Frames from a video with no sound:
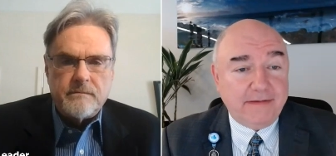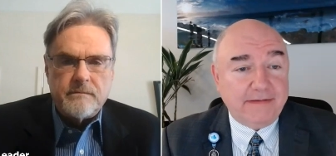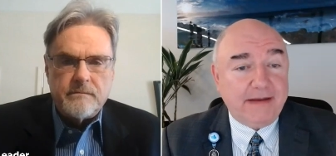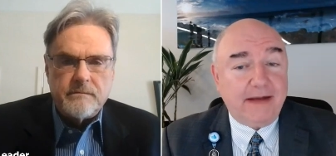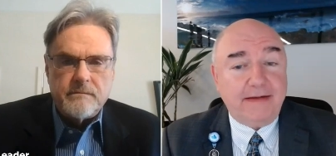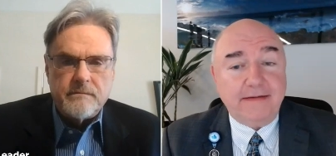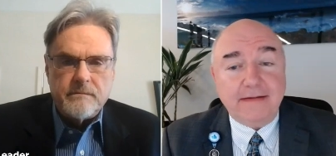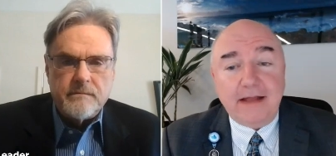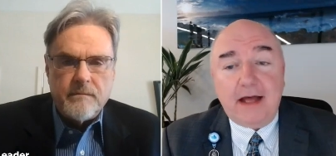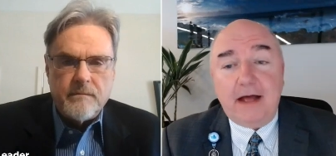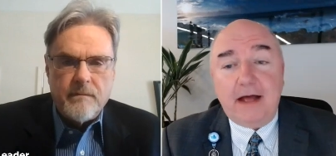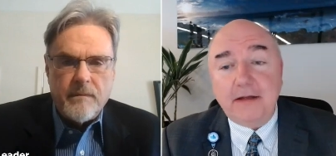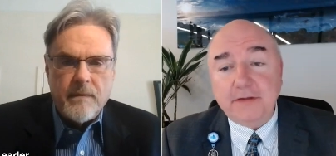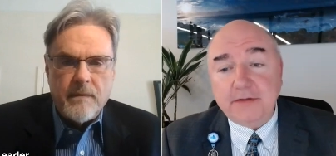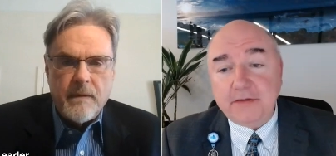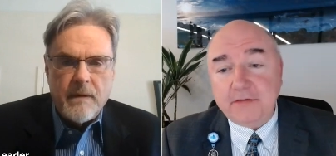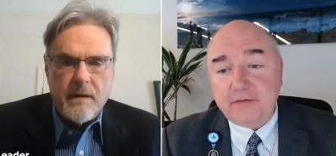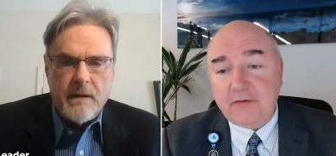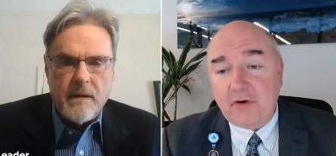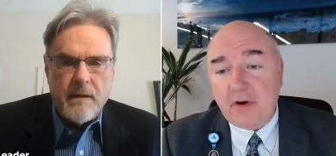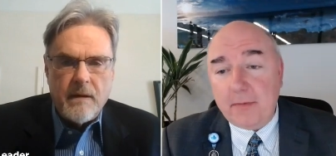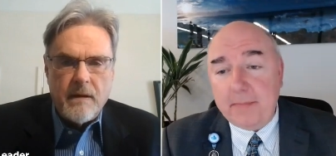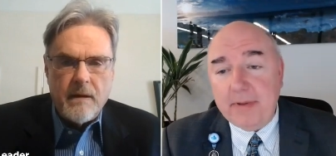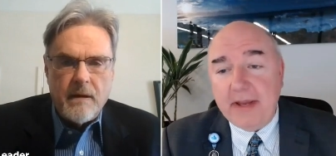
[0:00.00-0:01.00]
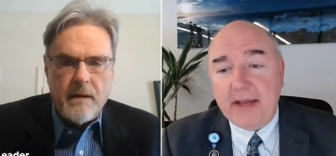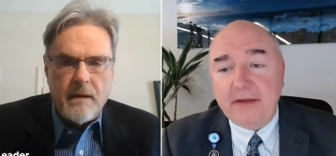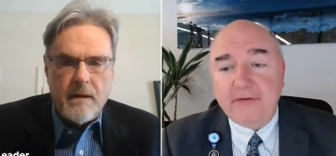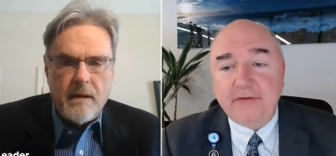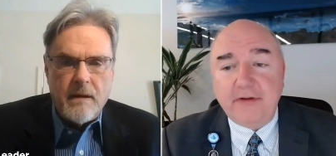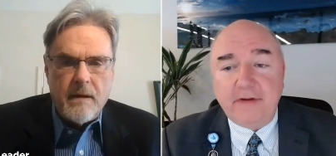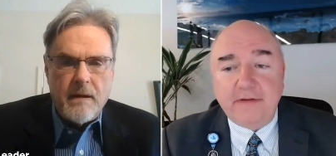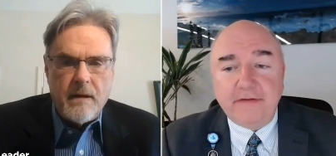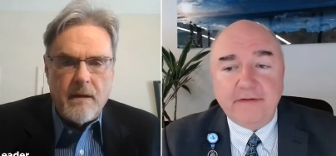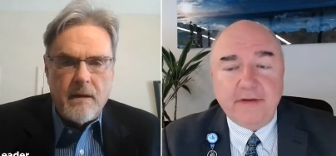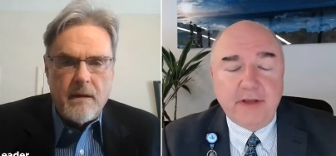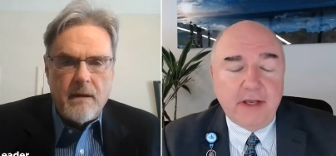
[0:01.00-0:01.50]
Speaker 1: technology for our
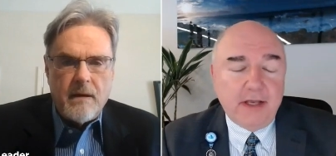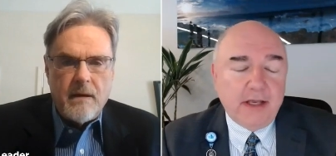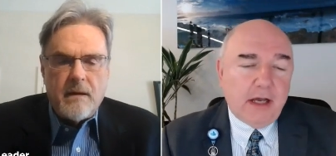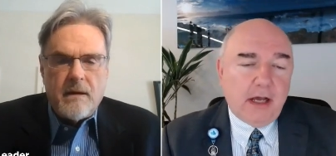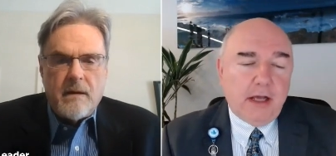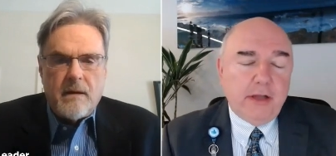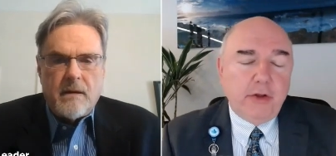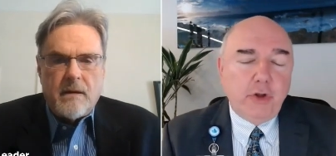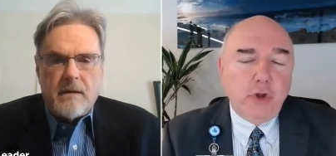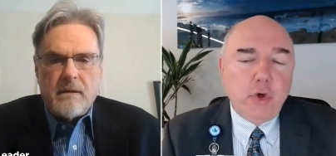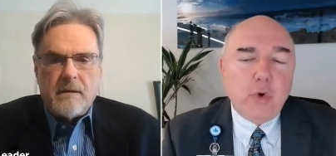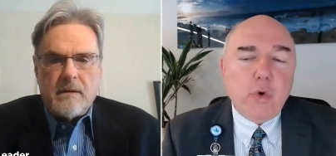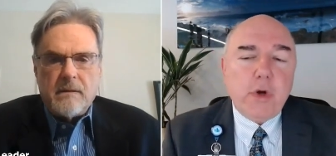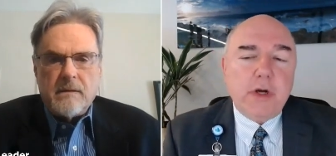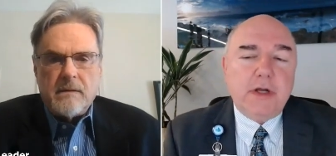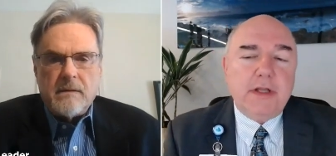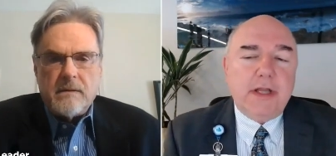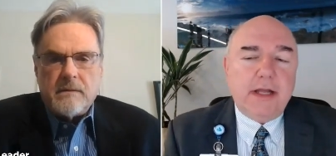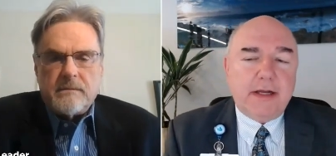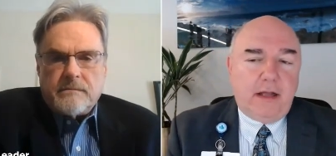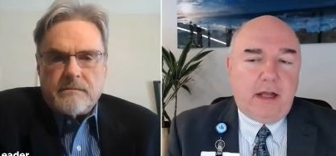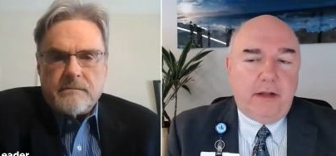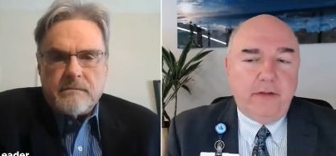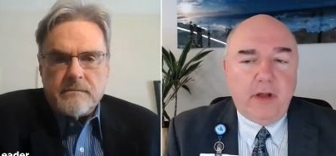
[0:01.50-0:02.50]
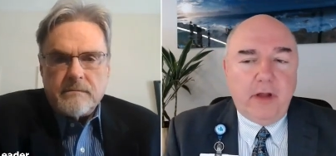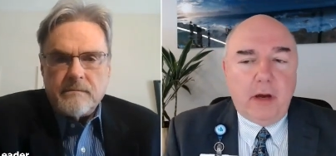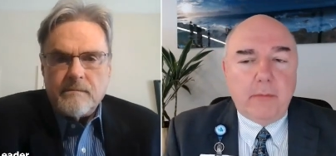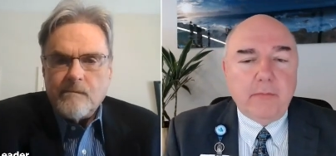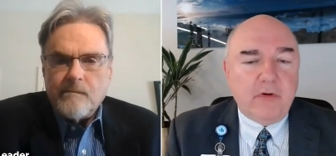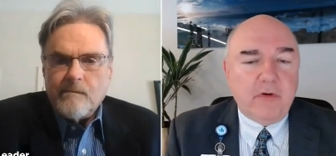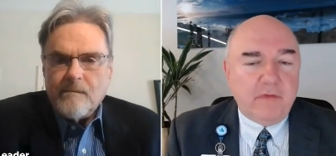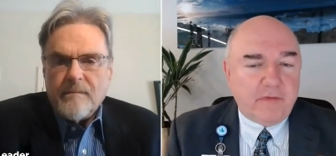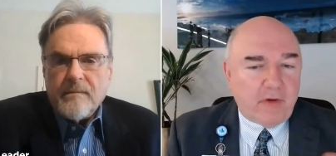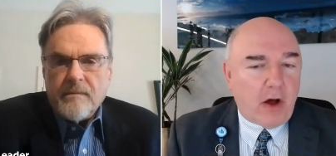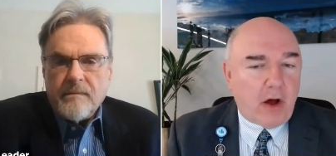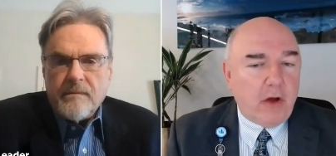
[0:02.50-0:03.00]
patients. Newark, like a number
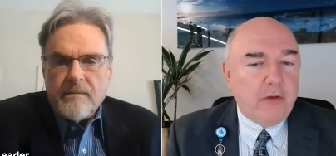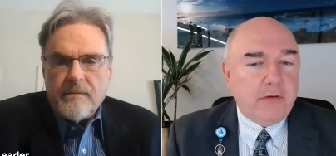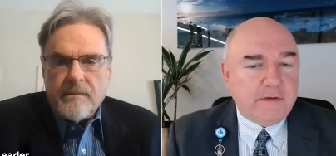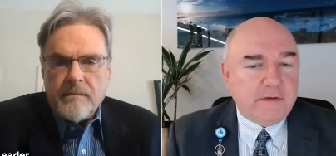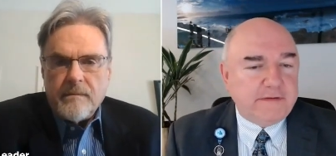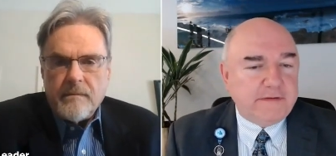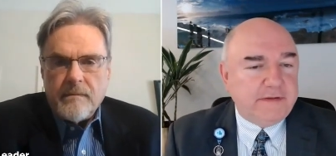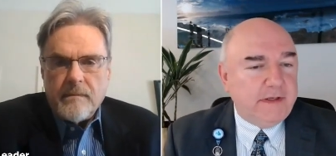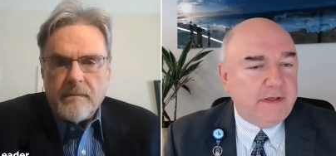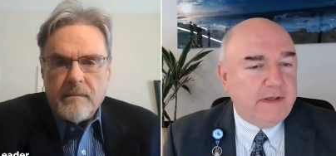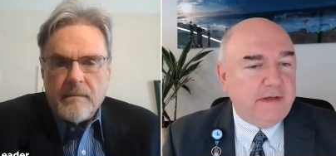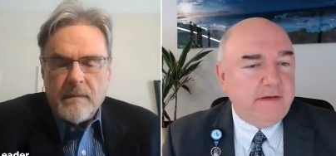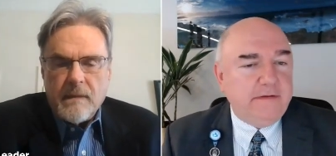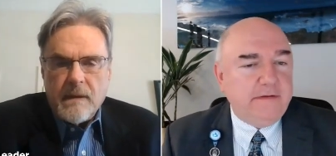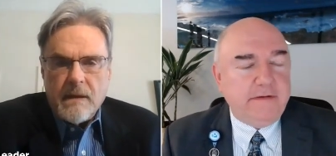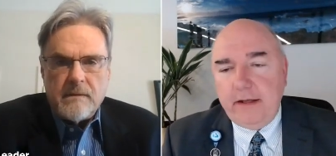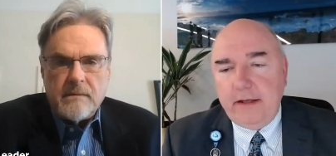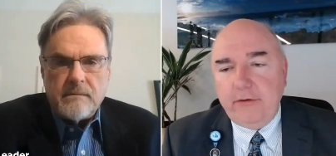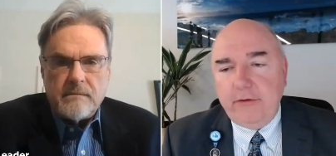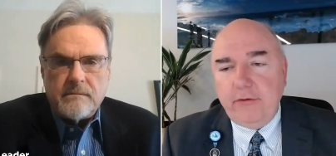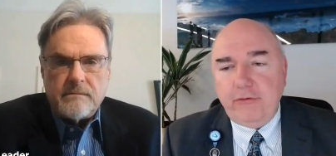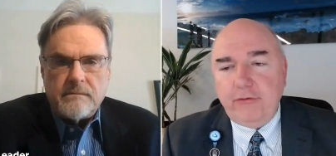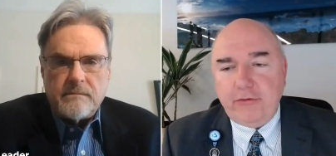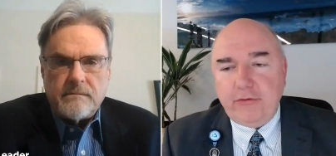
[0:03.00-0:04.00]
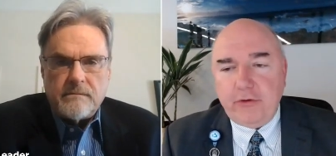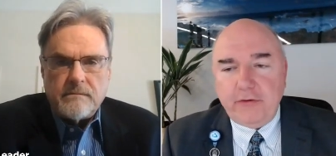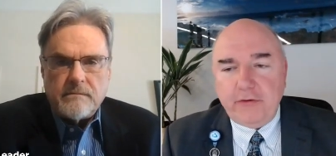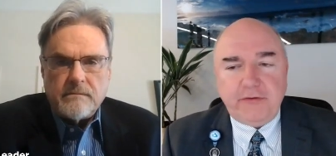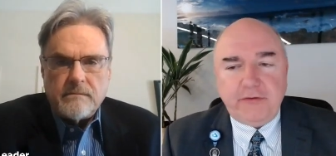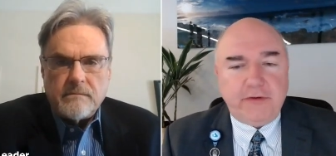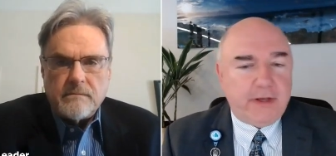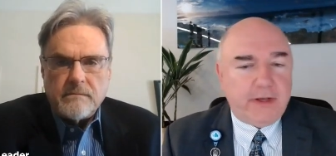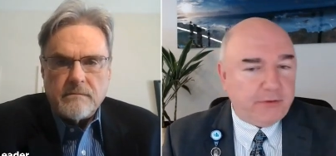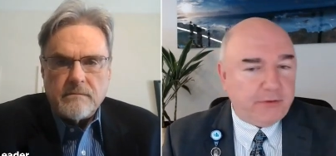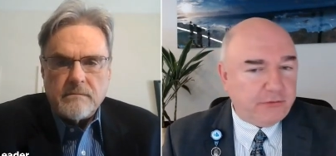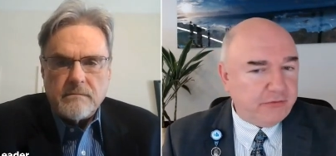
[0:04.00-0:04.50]
of other cities in New
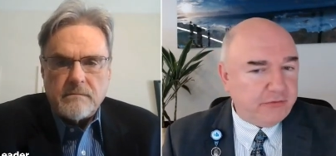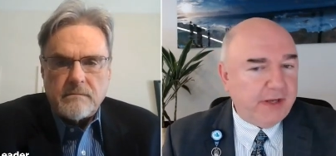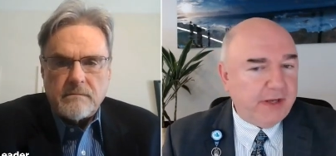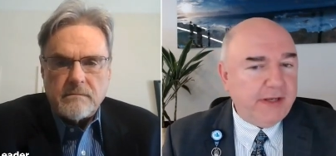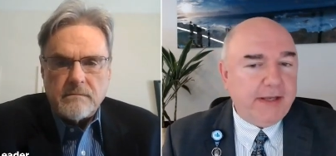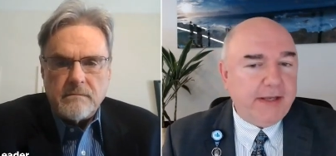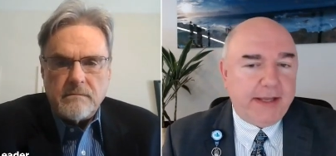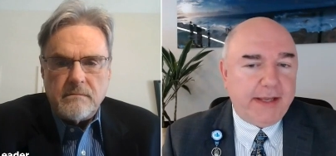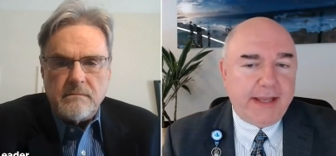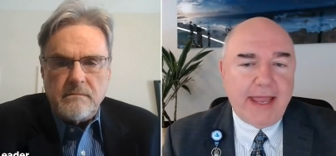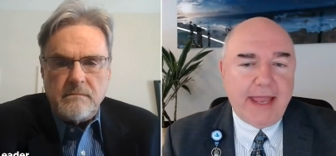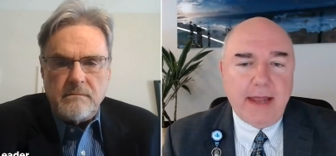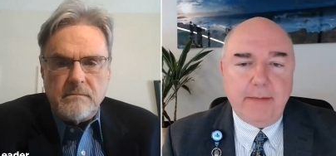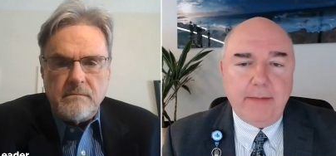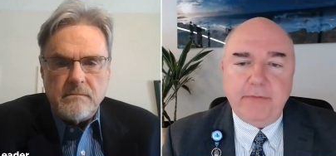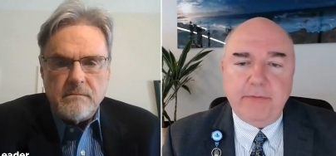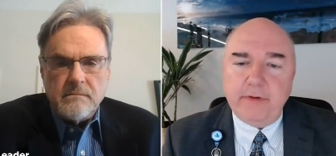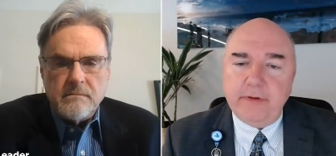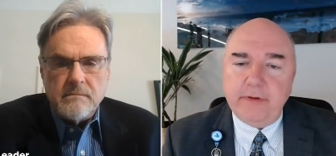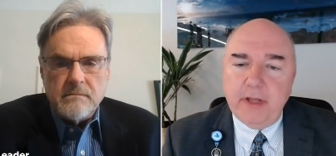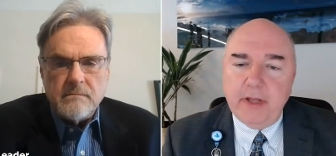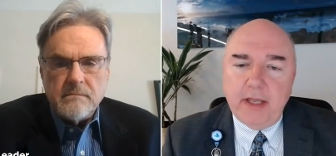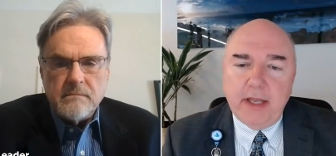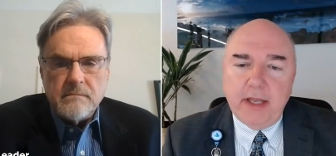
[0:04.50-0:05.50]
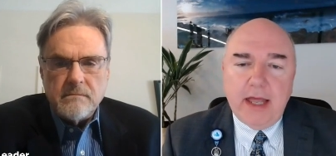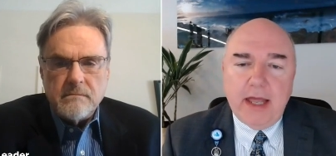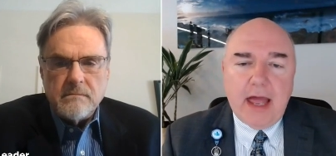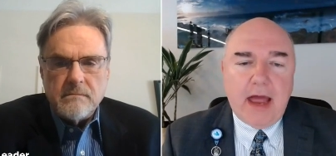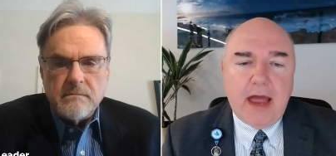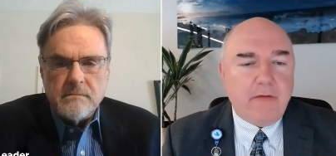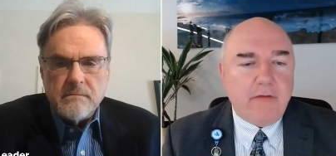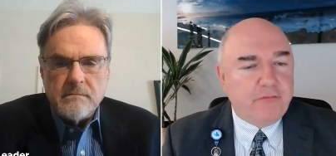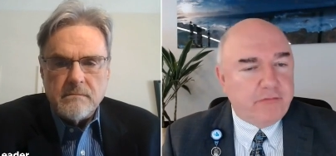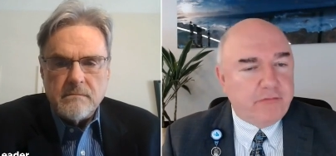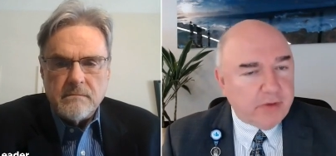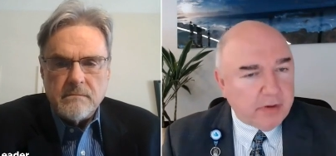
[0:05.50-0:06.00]
Jersey, like Trenton and Camden,
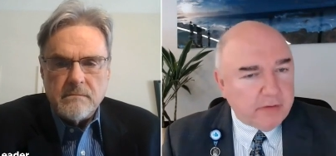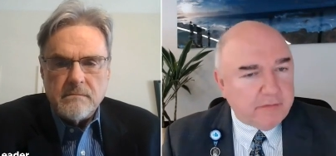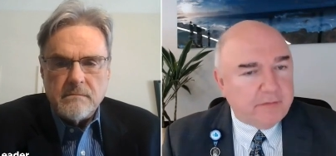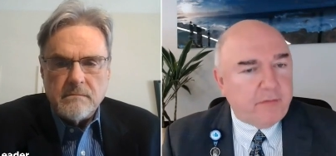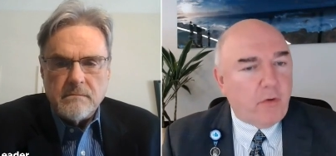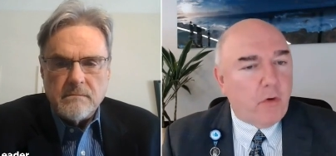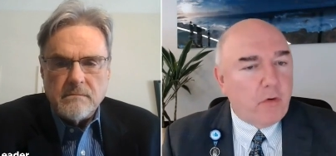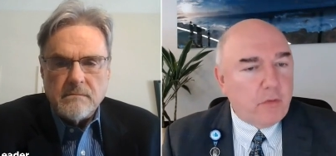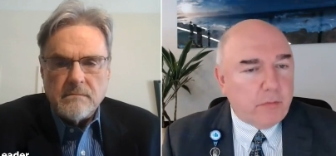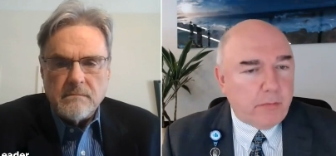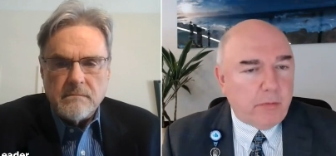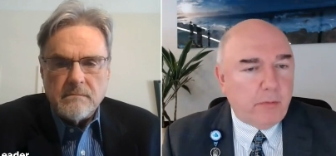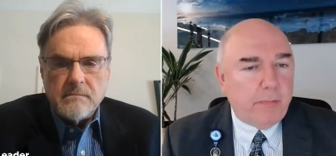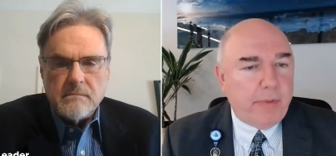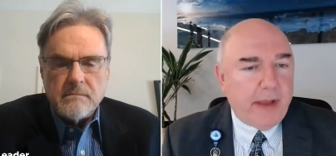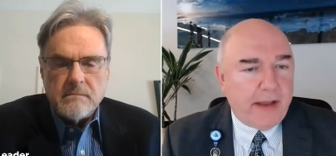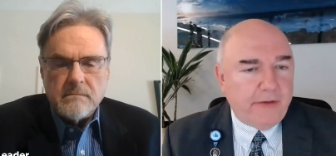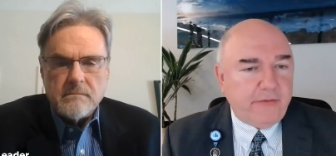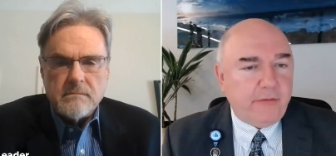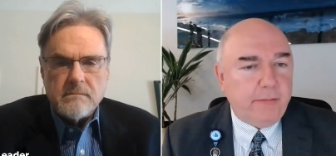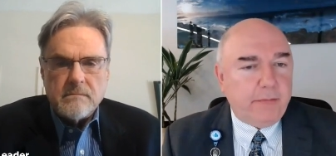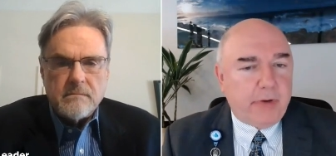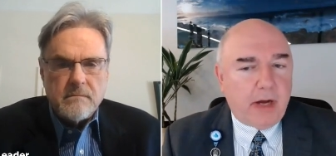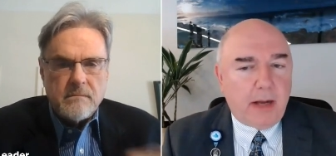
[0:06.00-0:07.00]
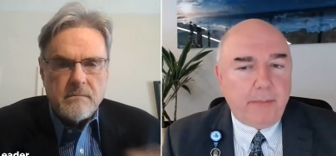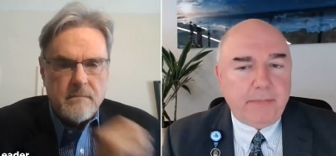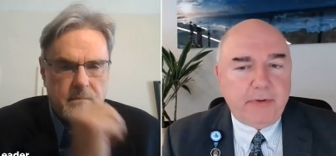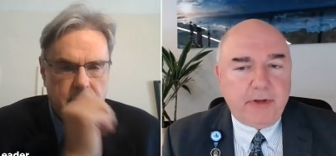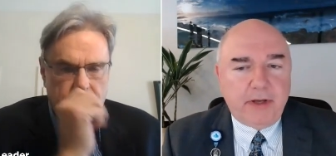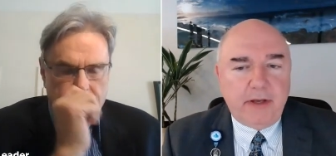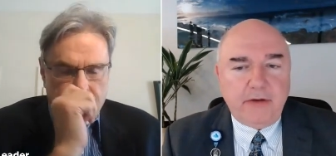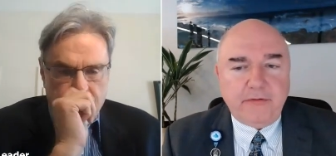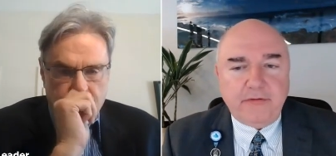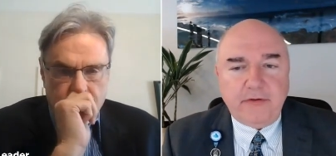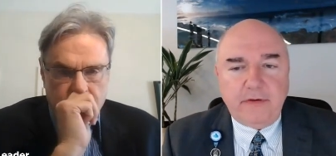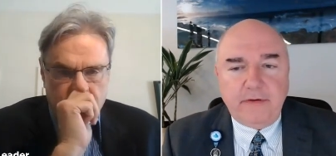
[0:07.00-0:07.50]
have really vulnerable patient
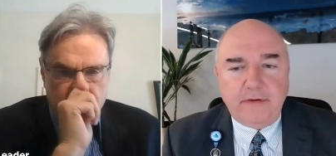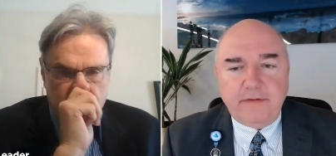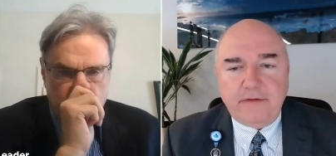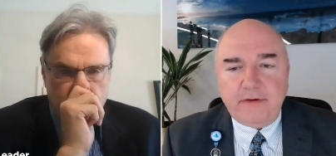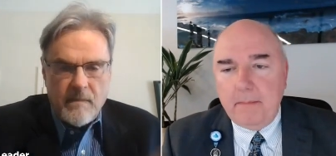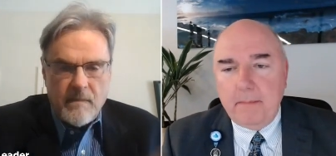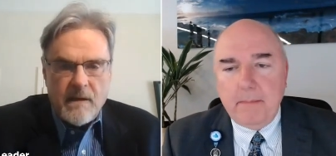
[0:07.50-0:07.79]
populations.